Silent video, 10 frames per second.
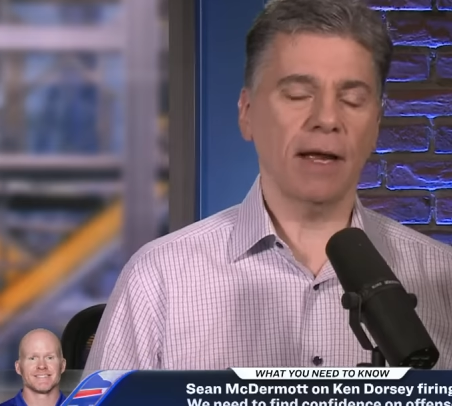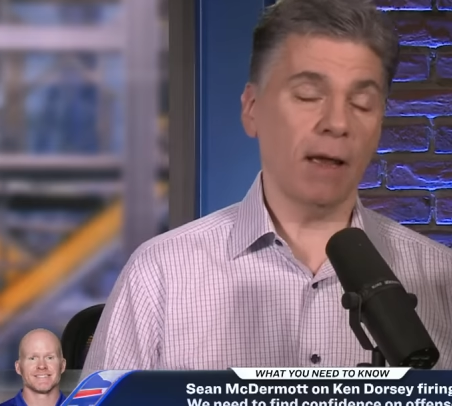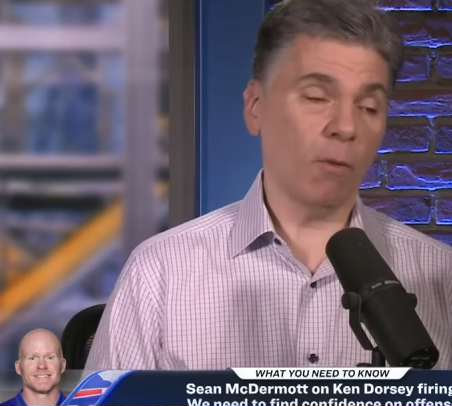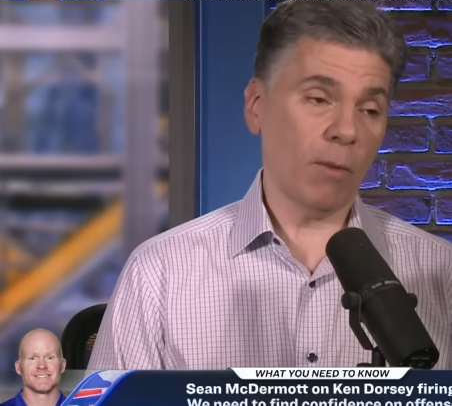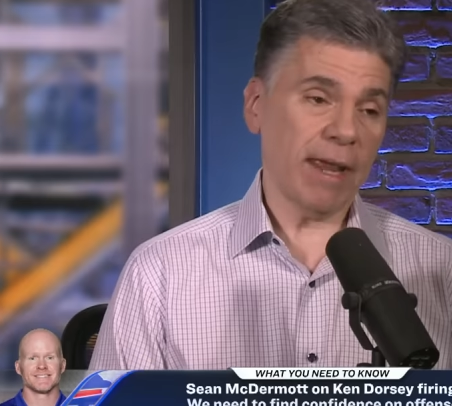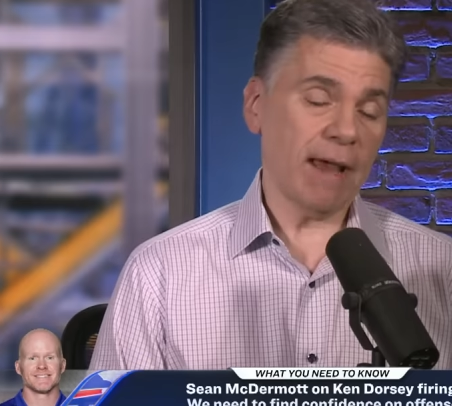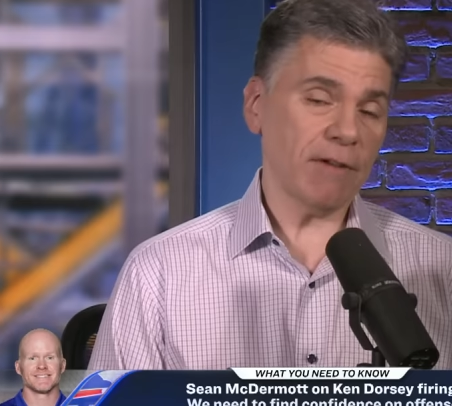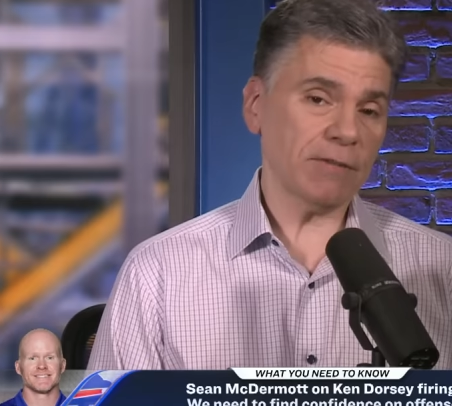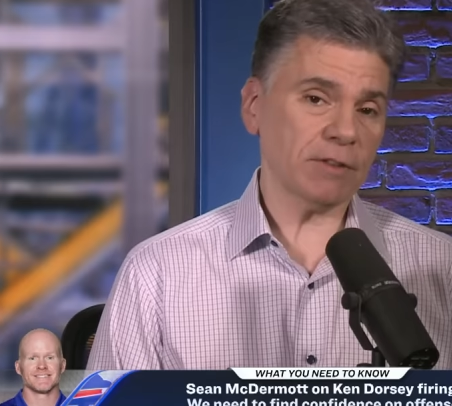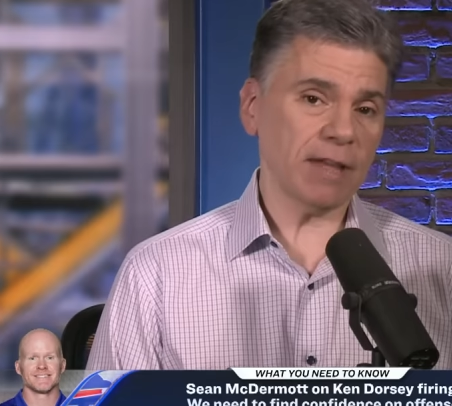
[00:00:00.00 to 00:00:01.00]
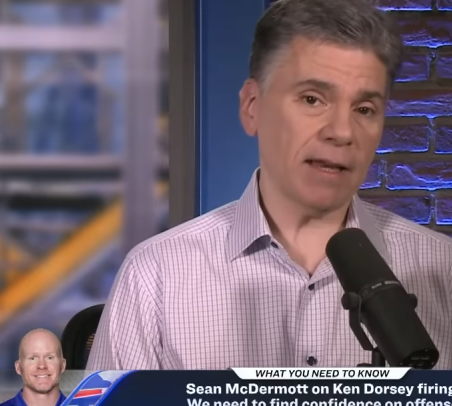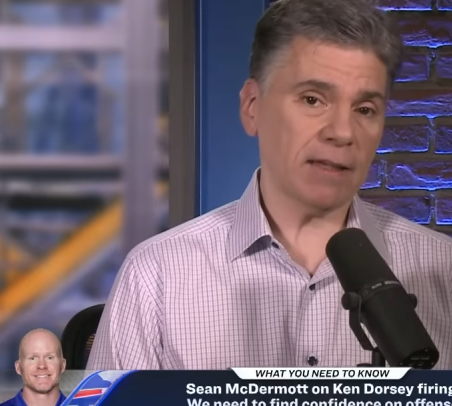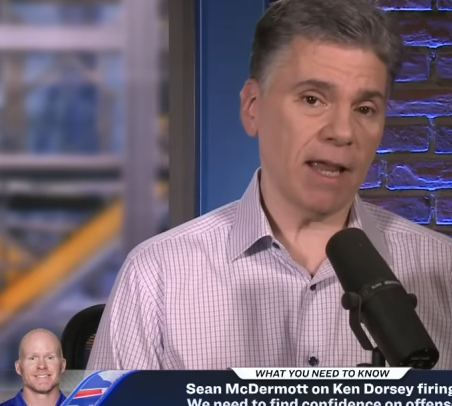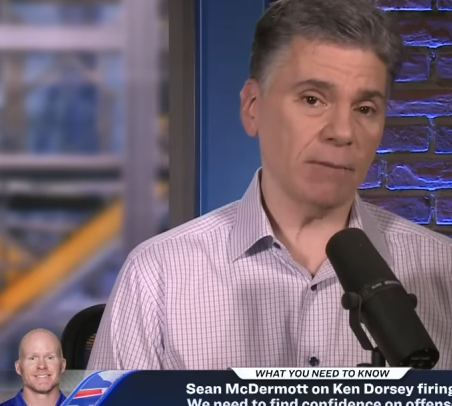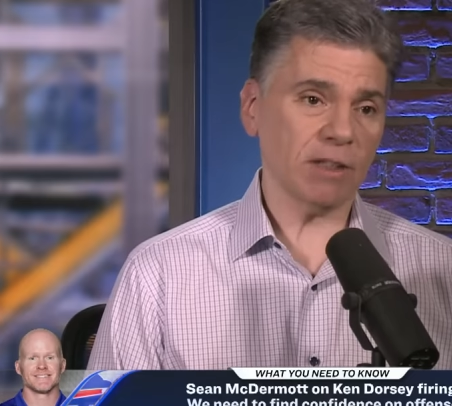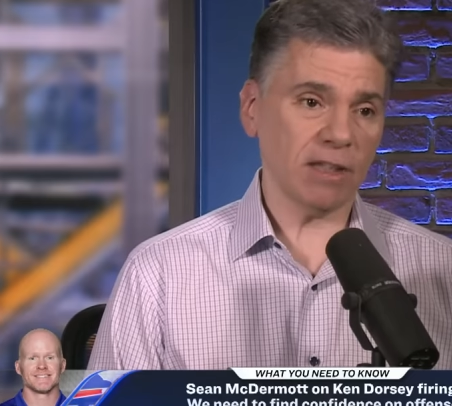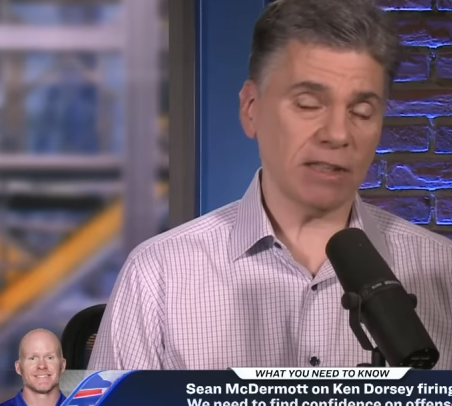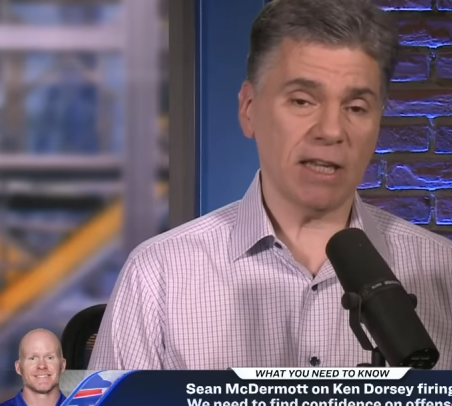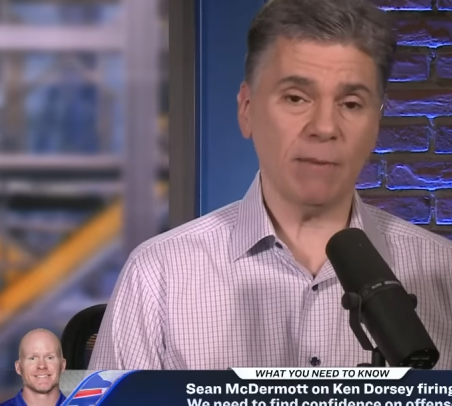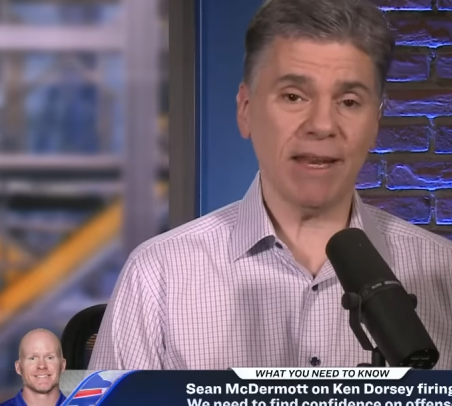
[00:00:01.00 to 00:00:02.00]
Speaker 1: And what we have after 10 games is a
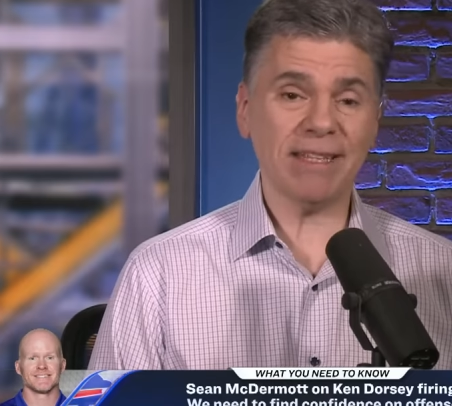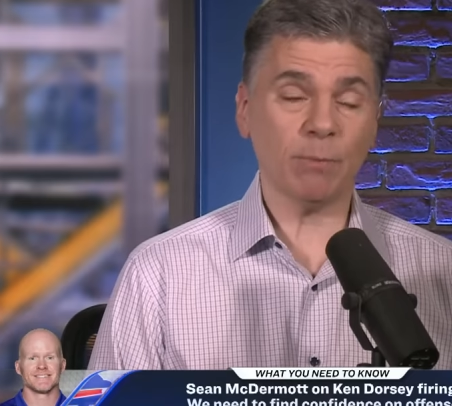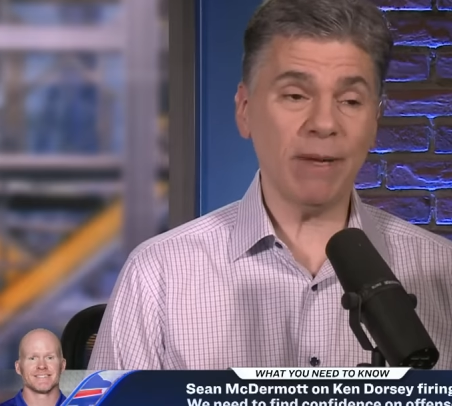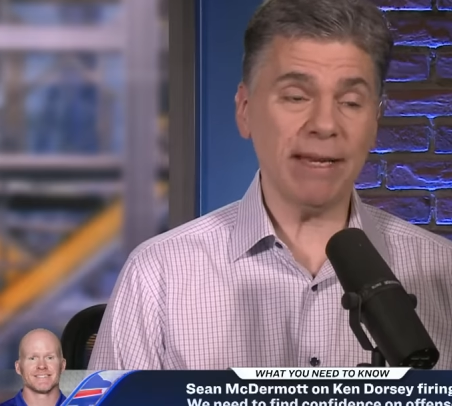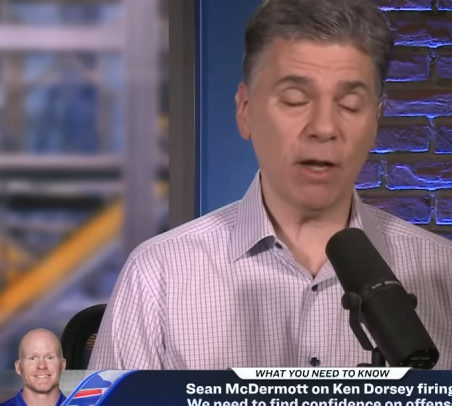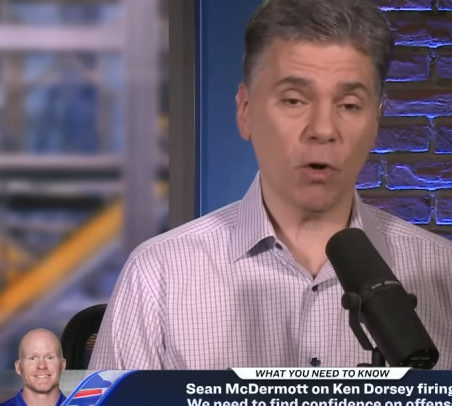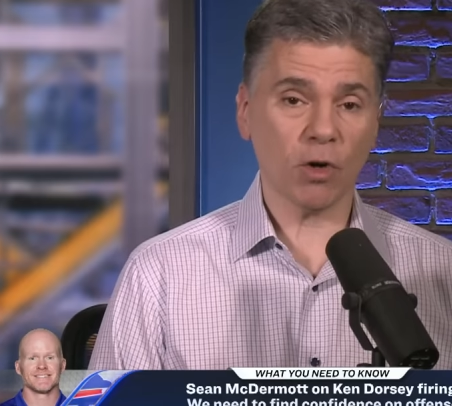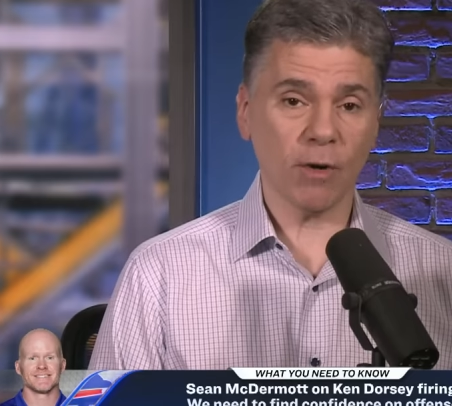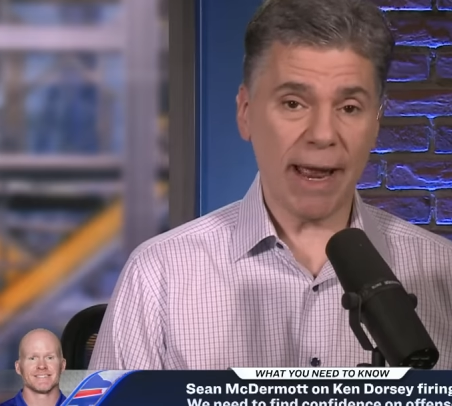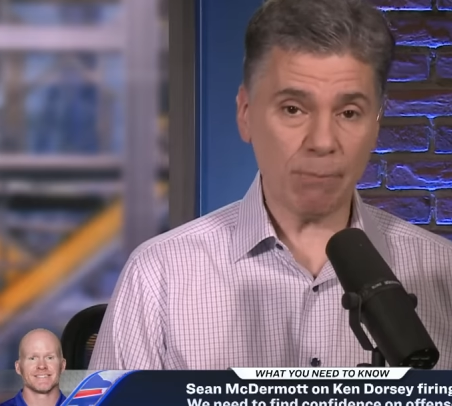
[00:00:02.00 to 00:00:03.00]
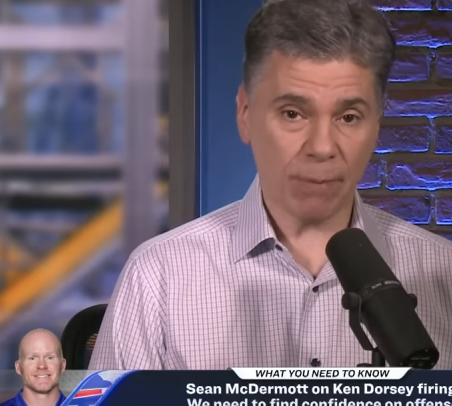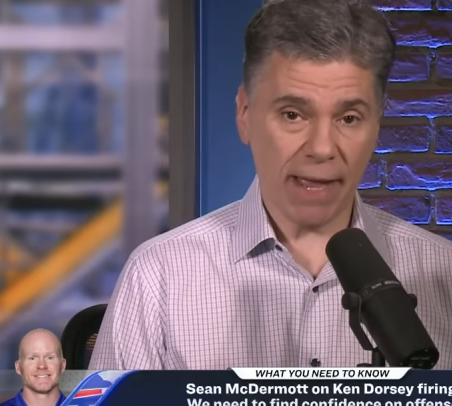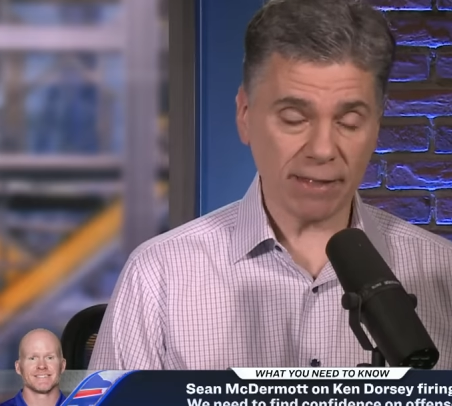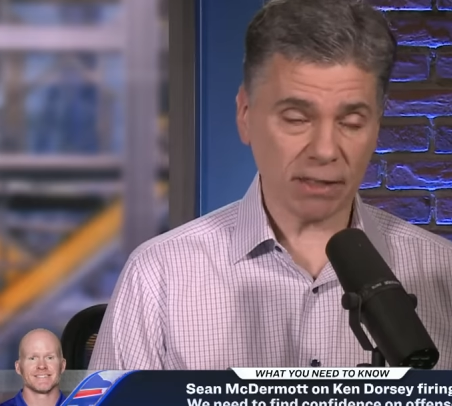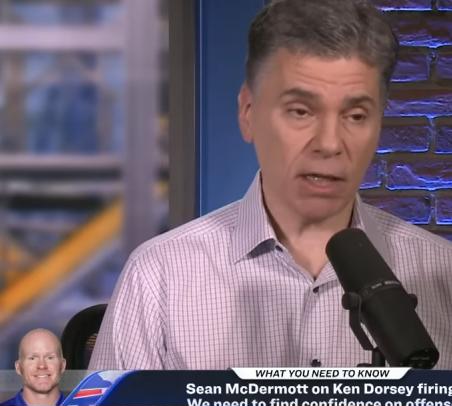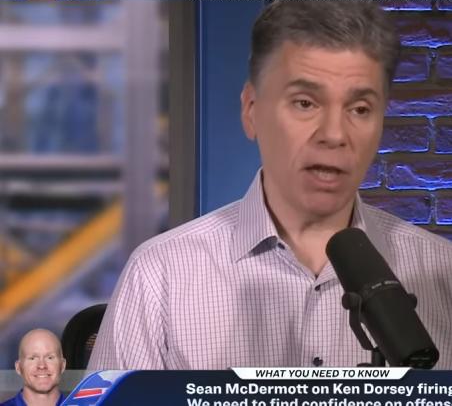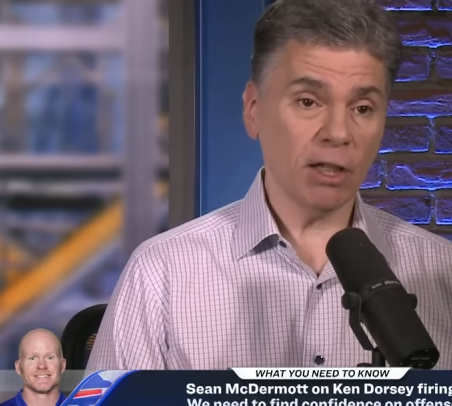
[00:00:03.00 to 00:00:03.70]
team that is mediocre at best